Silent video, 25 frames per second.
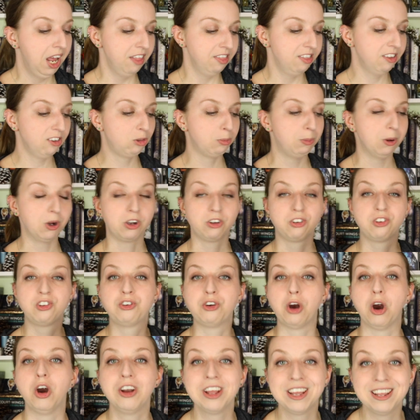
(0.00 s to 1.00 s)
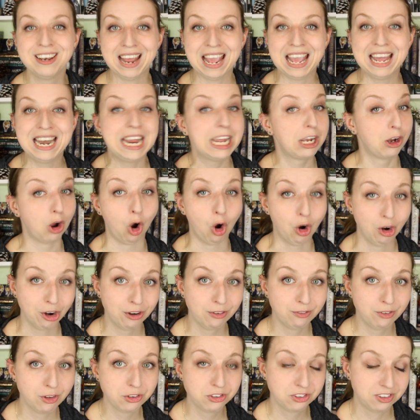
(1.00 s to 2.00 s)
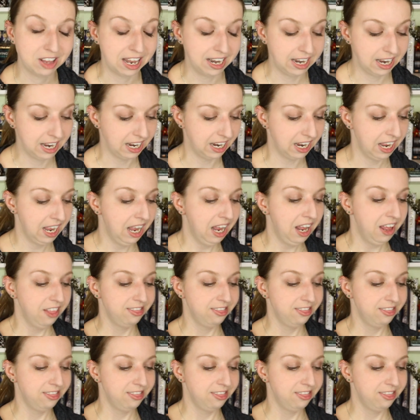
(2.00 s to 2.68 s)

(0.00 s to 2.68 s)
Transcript: This book started in a carnival setting.